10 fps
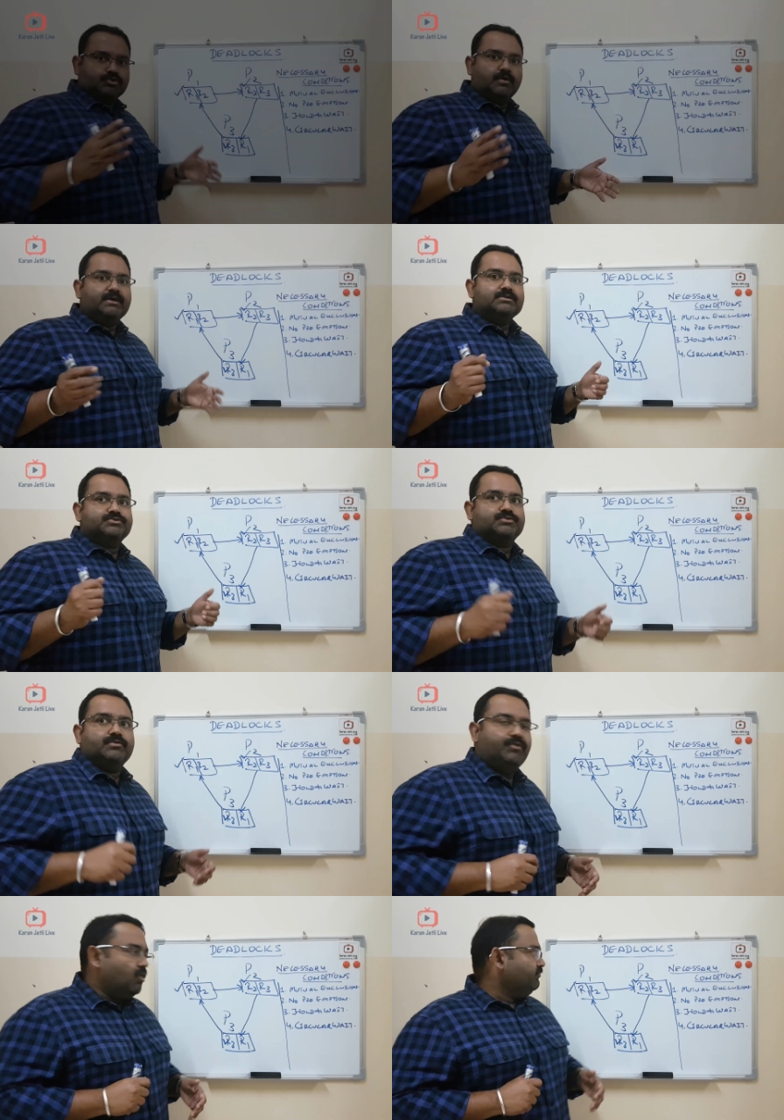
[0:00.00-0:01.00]
So guys,
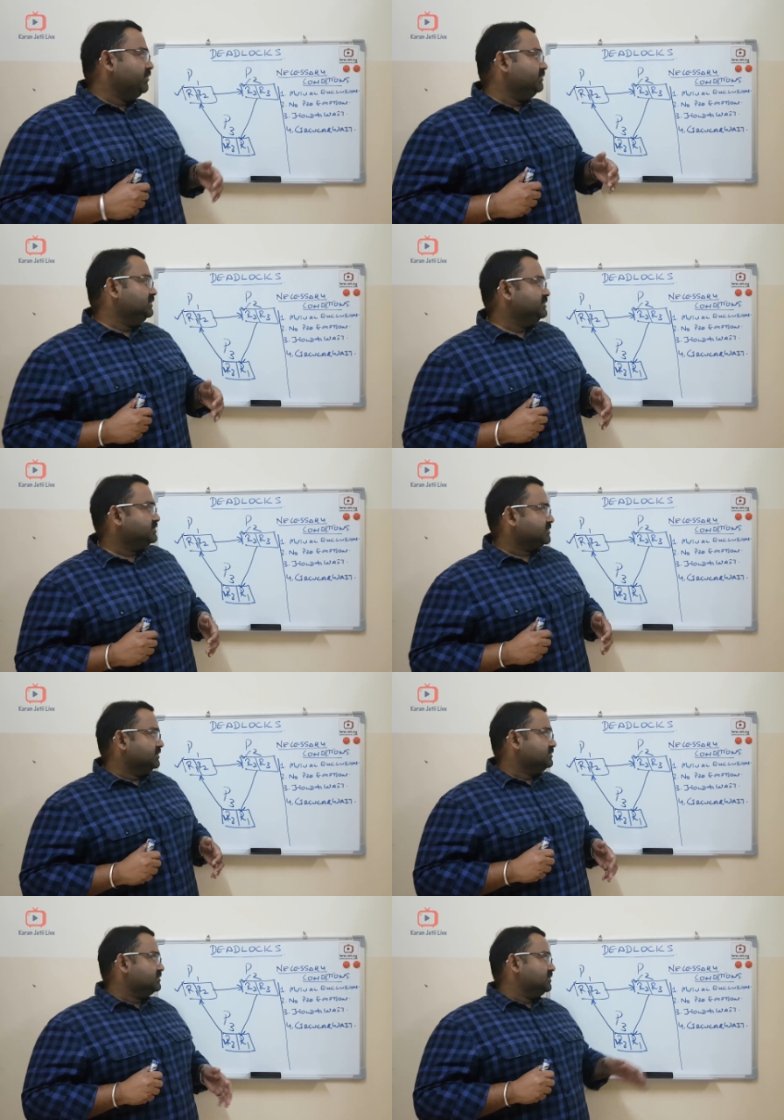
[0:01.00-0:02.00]
now we will
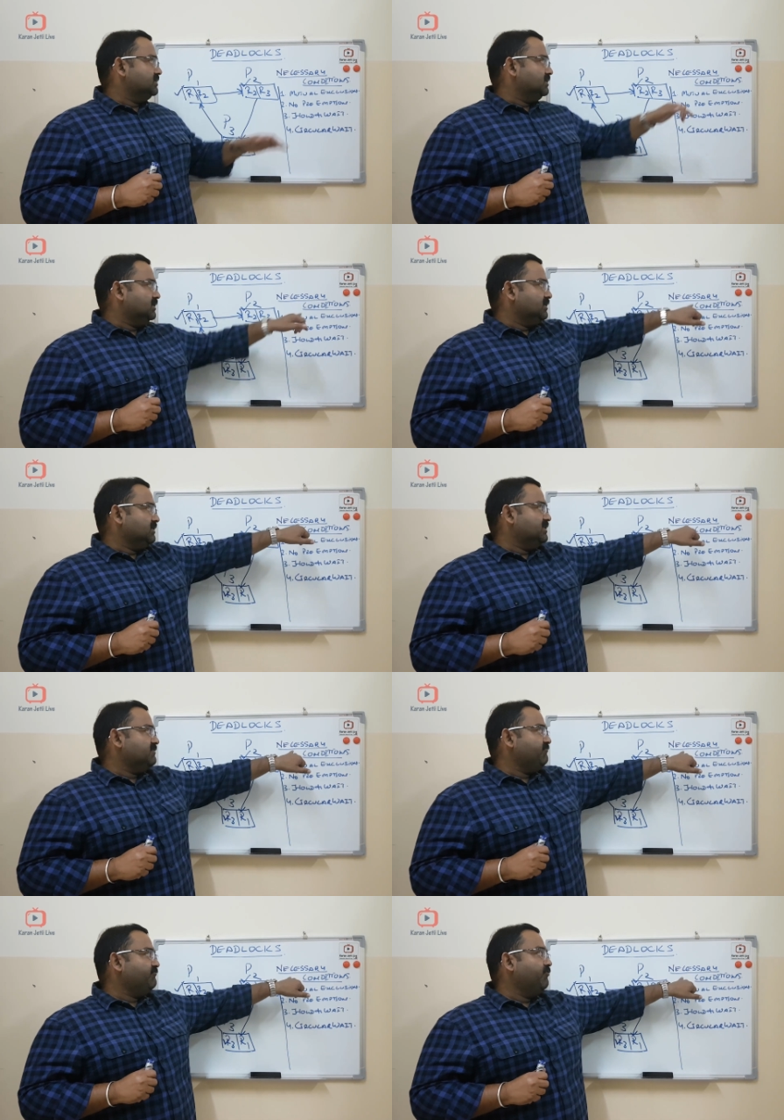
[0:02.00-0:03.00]
discuss
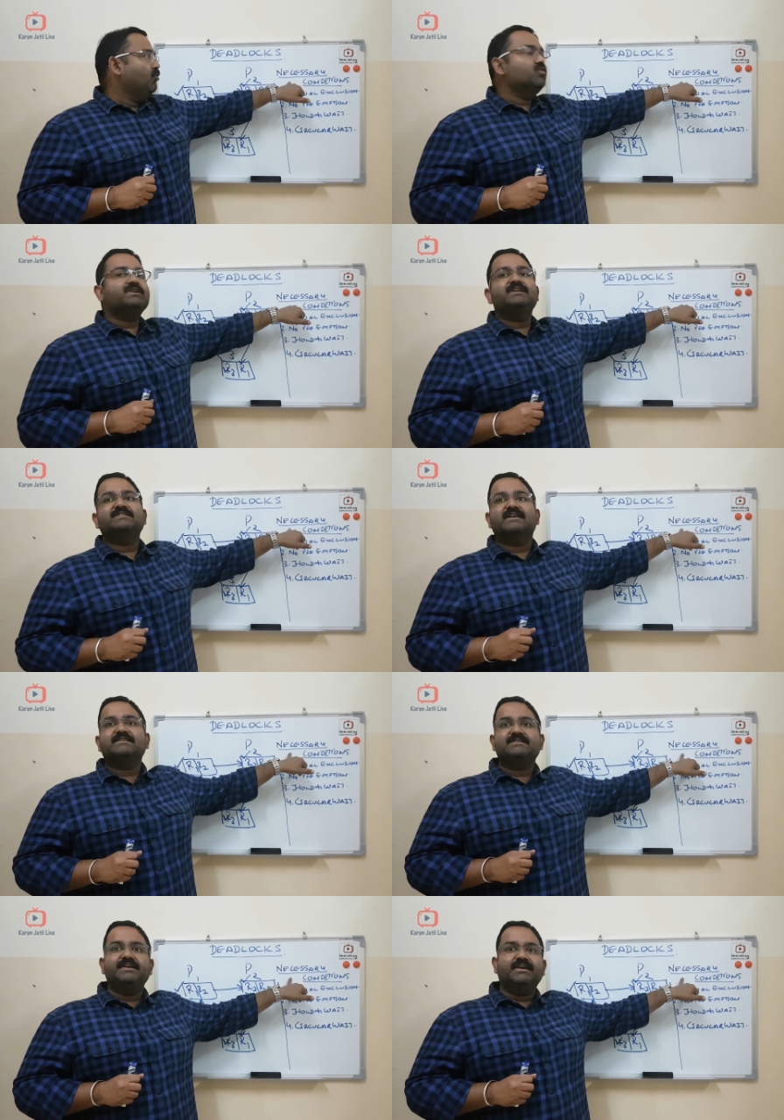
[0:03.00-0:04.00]
the four
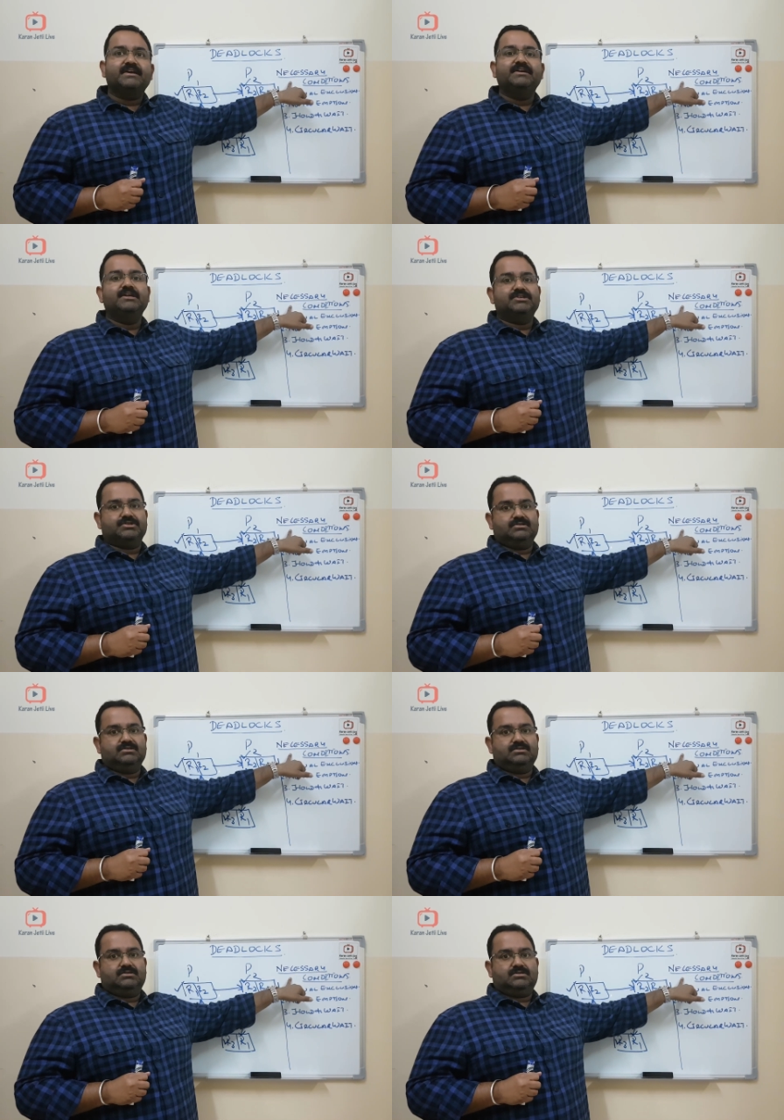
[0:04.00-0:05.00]
necessary
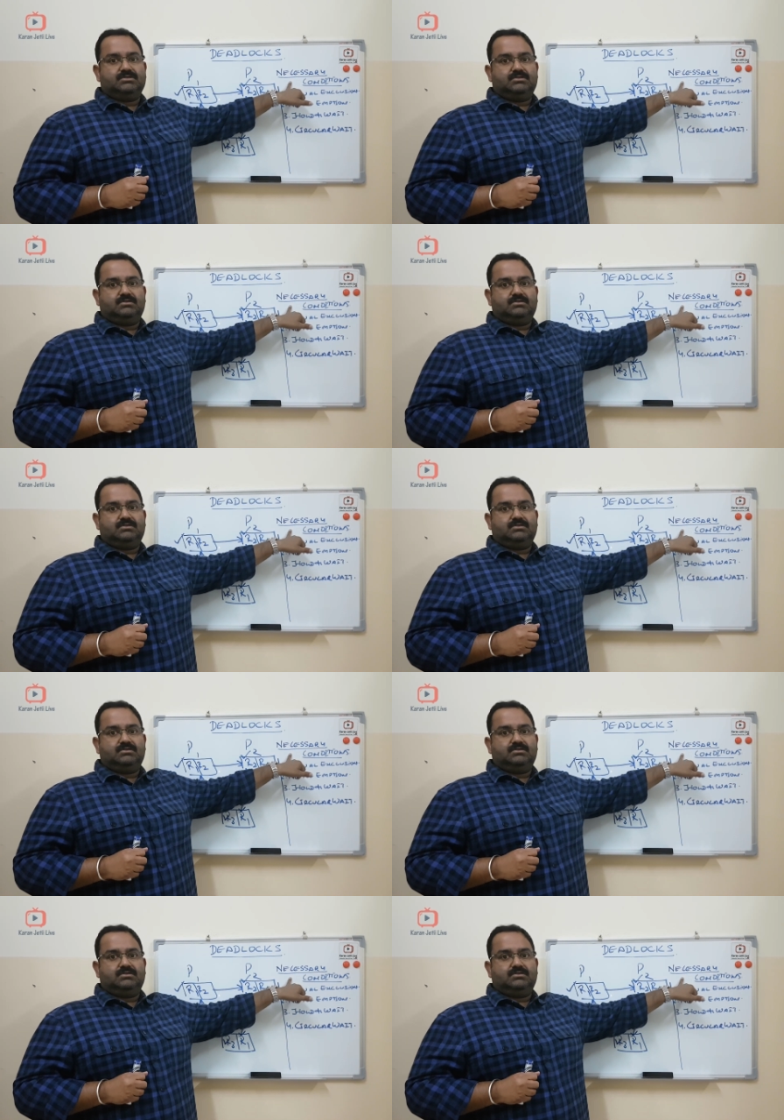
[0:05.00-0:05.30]
conditions,